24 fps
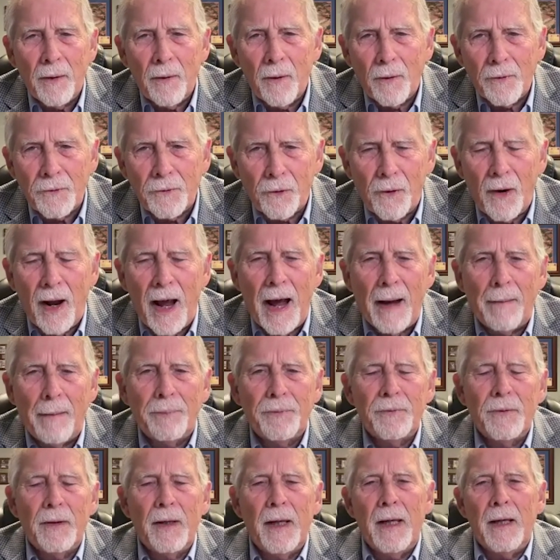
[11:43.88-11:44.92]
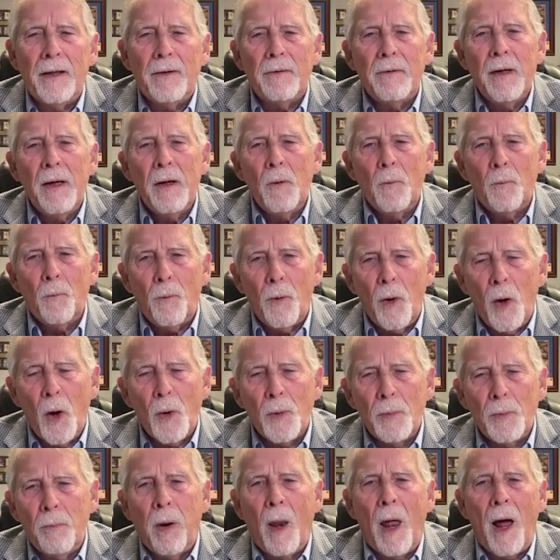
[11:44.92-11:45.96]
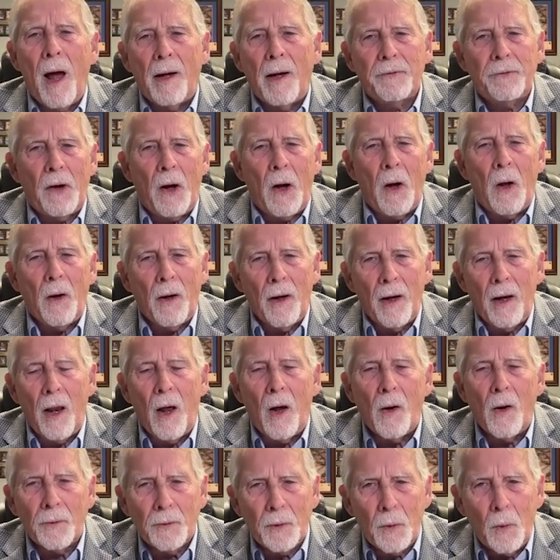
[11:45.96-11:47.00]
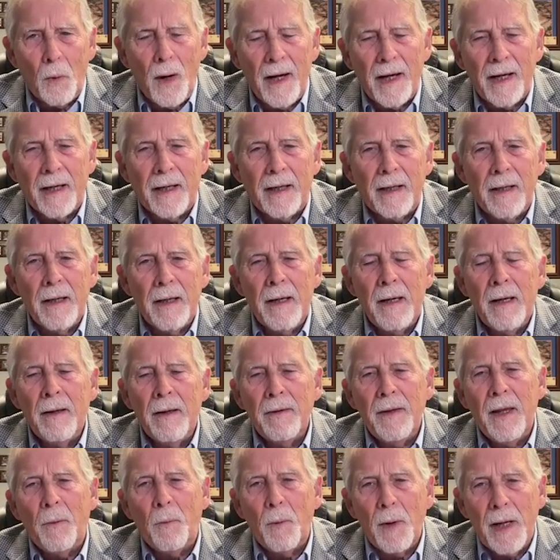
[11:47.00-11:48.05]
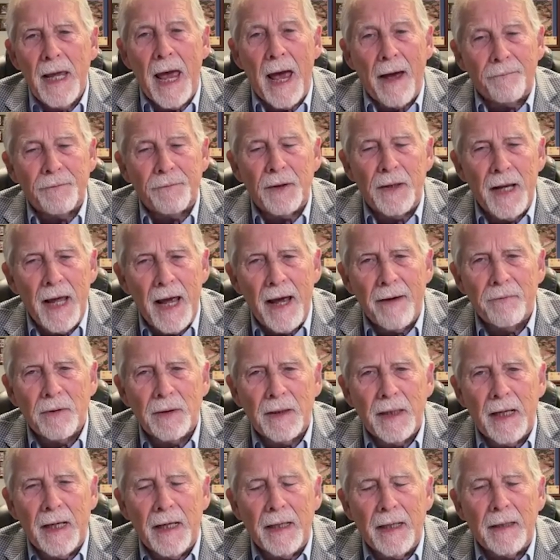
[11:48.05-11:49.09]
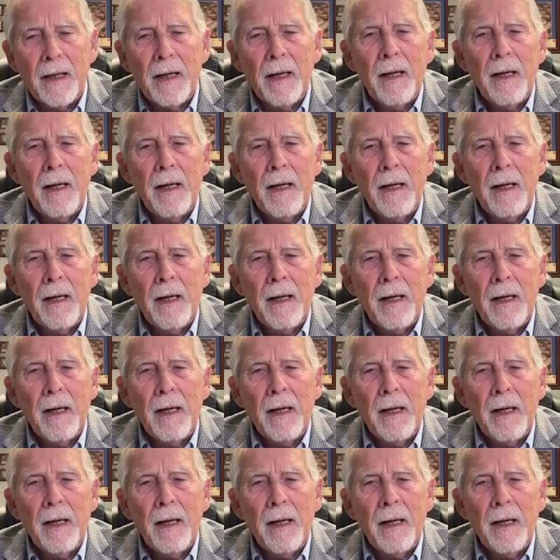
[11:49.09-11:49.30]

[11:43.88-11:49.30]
traps and roadblocks all along the way that we have to navigate.